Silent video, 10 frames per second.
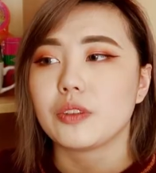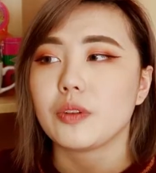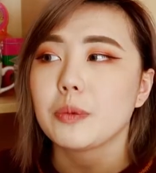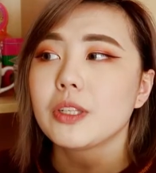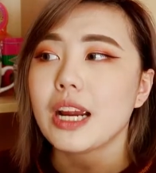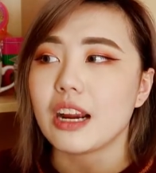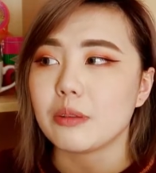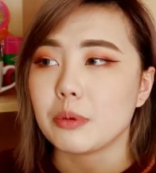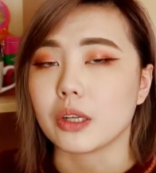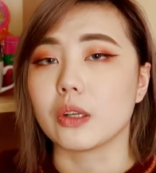if you bought a
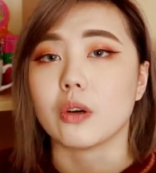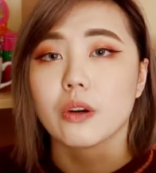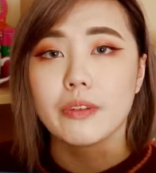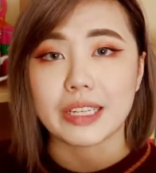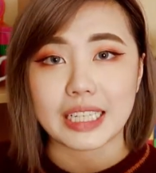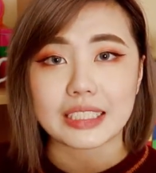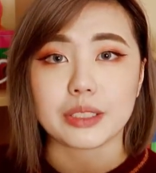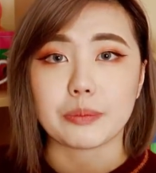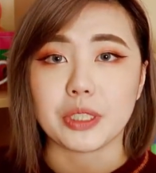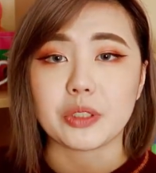Harry Potter or a
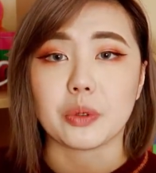Fantastic Beasts